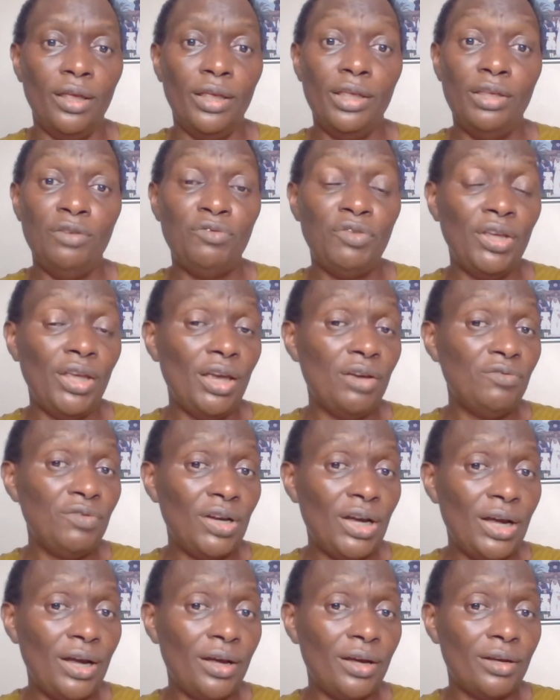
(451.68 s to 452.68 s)
If he
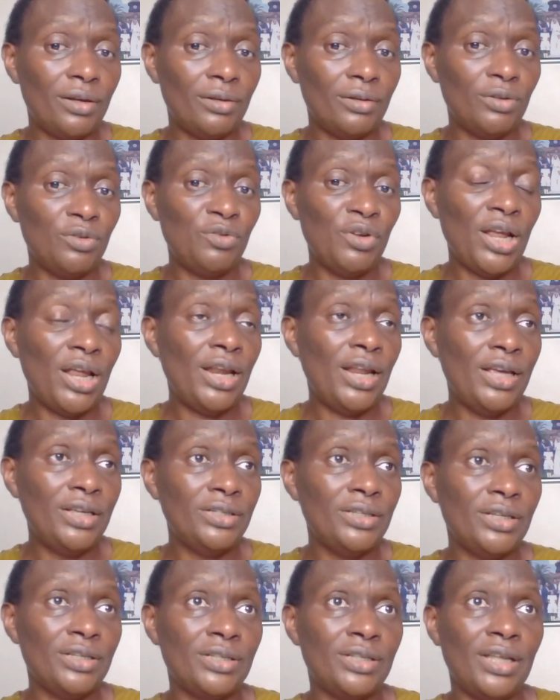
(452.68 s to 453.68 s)
ever
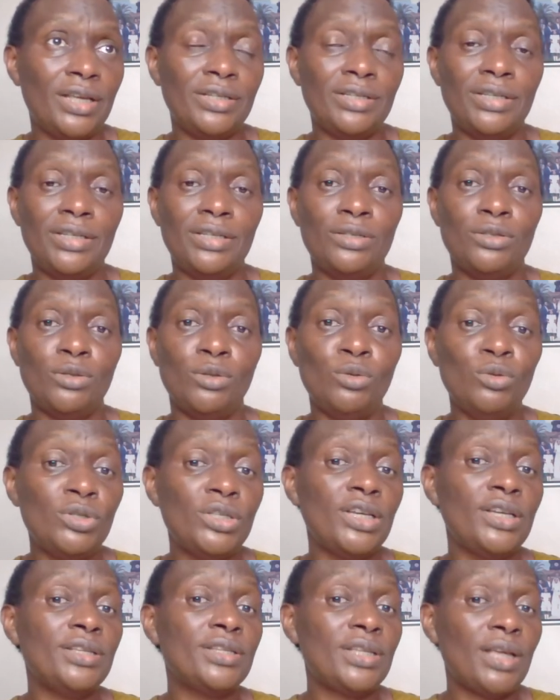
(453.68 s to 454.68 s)
realizes that he's
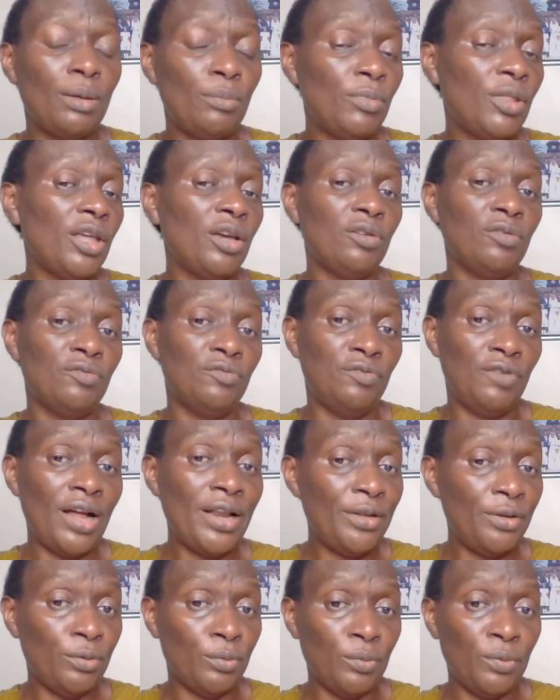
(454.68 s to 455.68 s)
losing something of
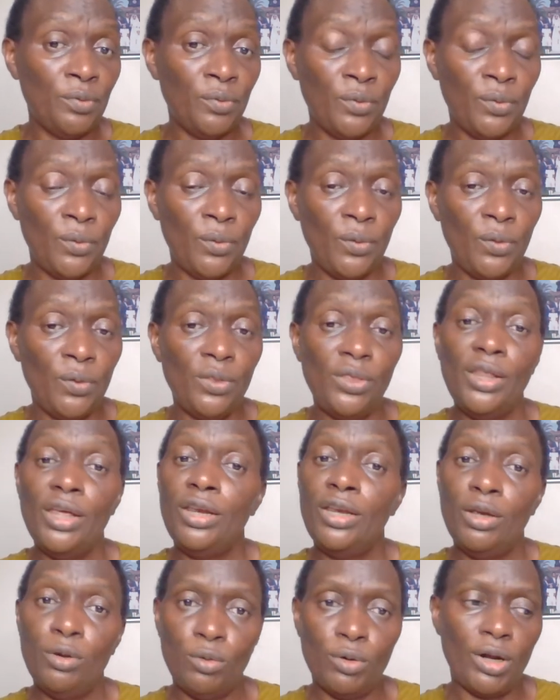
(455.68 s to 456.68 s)
value, then
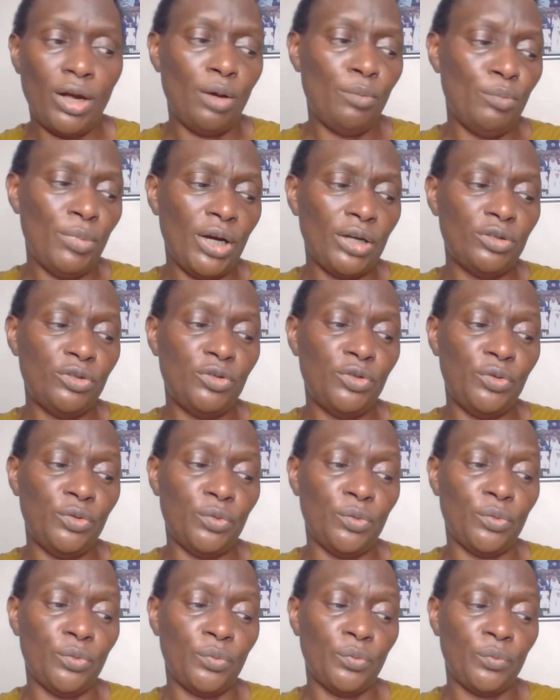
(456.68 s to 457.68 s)
he will come back to
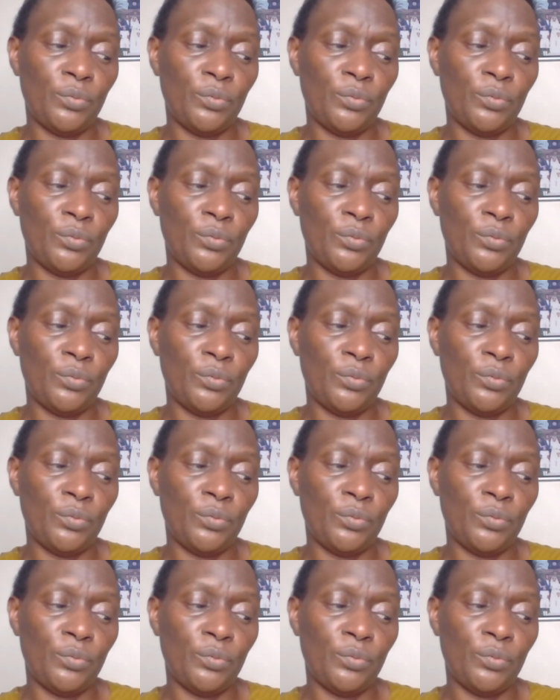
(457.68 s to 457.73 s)
you.